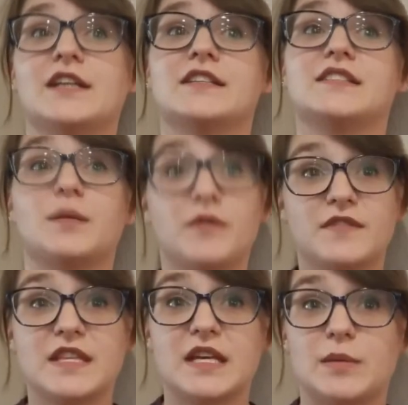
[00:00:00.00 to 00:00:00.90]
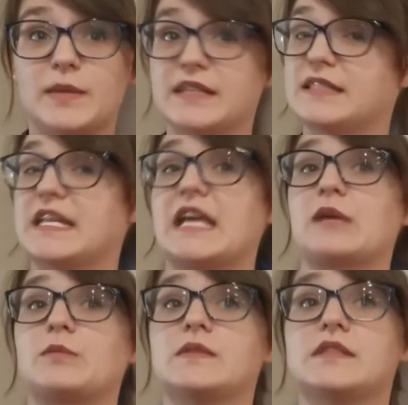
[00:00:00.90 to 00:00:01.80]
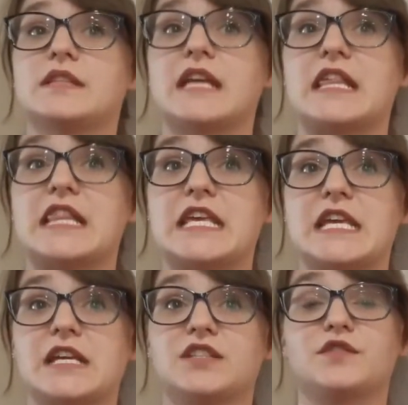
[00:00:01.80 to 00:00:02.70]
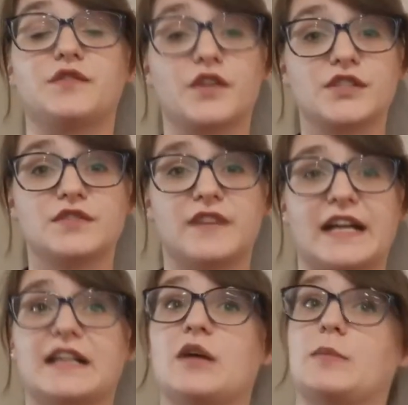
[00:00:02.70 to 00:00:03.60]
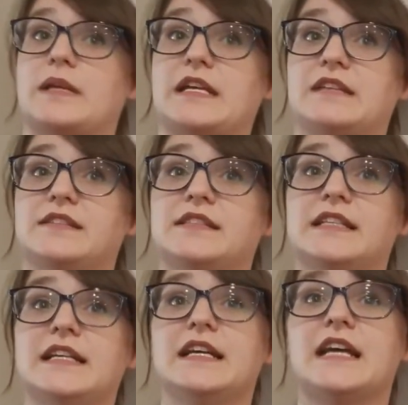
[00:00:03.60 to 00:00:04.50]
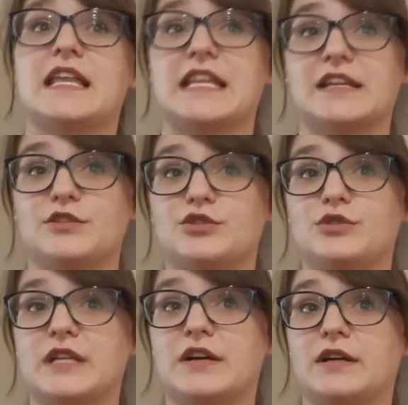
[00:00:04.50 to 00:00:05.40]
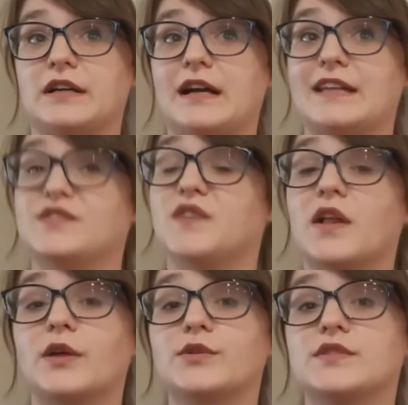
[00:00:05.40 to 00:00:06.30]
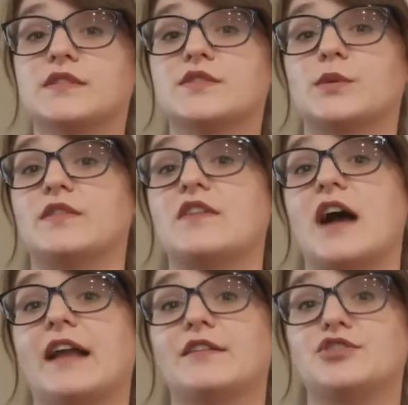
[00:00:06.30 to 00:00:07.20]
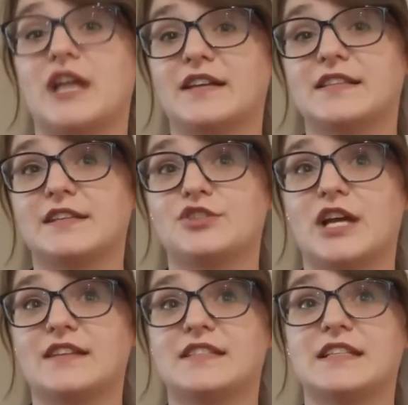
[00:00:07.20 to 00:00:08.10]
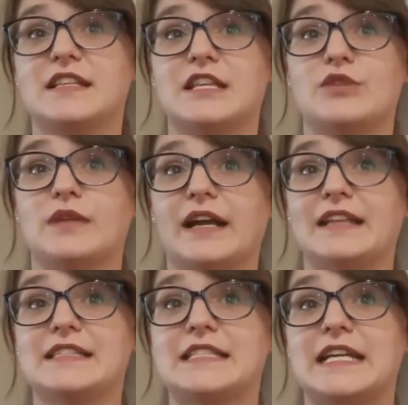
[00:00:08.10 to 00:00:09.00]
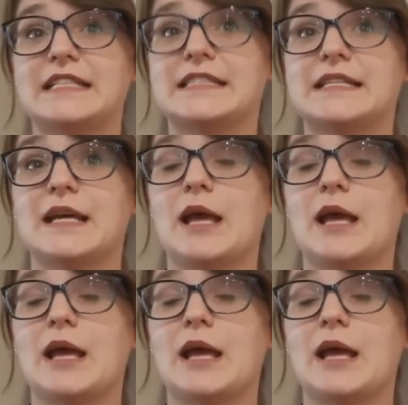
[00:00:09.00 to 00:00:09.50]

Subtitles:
Some of the biggest names in the diversified companies in the industry are as follows. So we've got Jackson & Jackson in the United States,